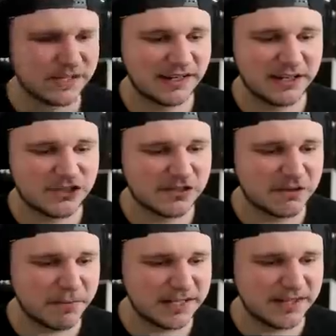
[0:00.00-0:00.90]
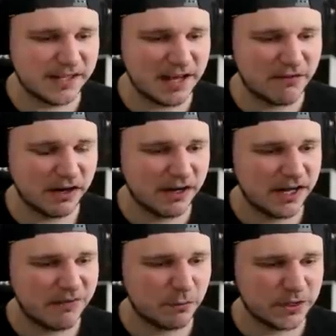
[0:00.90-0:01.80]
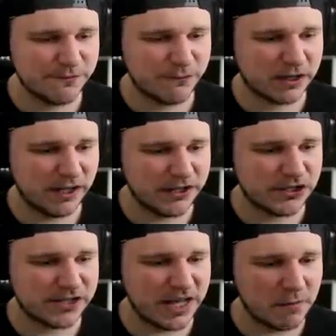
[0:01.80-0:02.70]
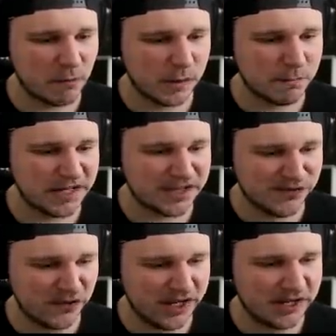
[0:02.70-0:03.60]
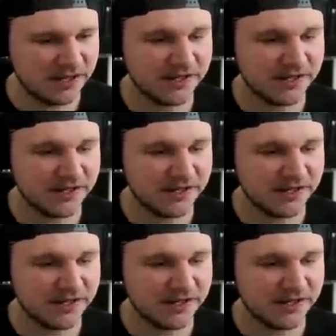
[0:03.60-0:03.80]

Glitches are the best thing ever. If it wasn't for glitches, gaming wouldn't be as fun.